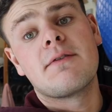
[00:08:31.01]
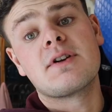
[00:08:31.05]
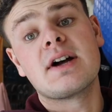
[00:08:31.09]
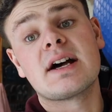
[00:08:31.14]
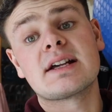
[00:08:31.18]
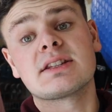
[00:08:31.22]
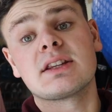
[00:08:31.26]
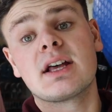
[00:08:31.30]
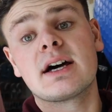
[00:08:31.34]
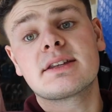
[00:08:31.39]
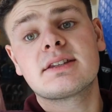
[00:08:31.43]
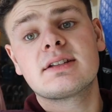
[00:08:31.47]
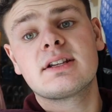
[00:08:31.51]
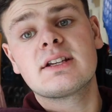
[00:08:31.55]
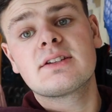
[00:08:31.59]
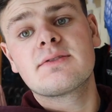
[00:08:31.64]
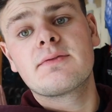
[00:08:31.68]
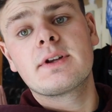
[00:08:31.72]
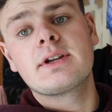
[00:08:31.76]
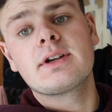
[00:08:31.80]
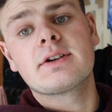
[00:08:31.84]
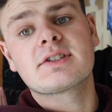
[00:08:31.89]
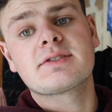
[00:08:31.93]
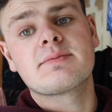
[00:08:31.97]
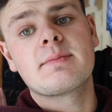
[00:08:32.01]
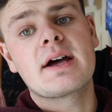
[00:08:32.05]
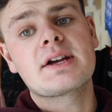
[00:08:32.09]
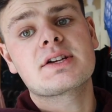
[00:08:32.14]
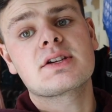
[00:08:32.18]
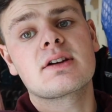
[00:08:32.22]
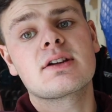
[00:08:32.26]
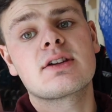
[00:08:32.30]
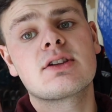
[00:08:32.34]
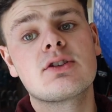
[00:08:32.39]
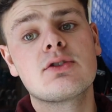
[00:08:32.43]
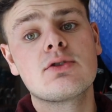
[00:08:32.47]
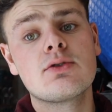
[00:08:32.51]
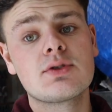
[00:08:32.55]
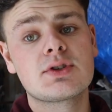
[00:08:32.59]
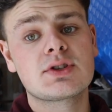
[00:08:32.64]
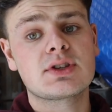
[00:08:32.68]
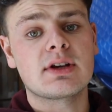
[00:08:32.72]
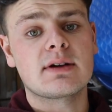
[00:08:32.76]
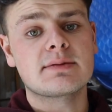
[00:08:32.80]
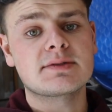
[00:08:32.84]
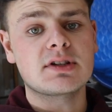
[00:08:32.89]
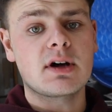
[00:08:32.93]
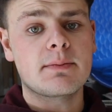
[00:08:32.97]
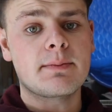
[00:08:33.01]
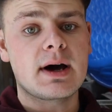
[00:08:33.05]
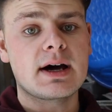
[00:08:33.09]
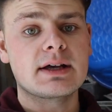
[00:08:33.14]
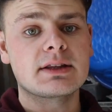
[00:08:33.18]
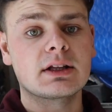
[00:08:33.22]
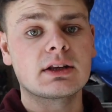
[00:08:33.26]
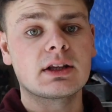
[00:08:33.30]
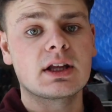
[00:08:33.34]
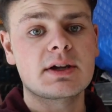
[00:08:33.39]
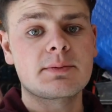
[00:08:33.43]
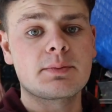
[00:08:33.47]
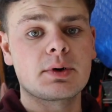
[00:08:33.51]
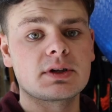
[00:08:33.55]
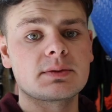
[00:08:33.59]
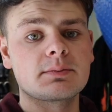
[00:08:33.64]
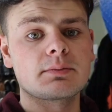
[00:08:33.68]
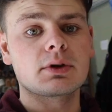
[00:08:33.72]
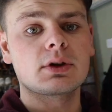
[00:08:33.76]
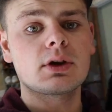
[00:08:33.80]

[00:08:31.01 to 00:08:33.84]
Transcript: If you guys like today's video, smash a huge thumbs up on the like button